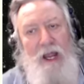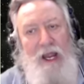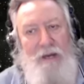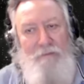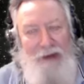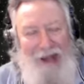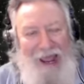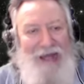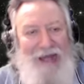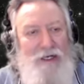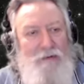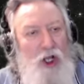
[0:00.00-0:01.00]
and
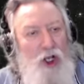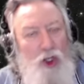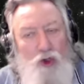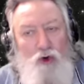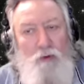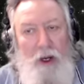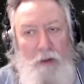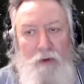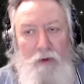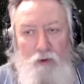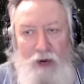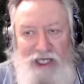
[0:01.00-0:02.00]
platinum
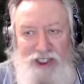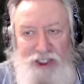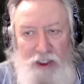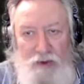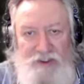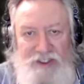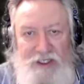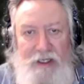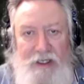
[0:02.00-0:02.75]
aluminum ratios,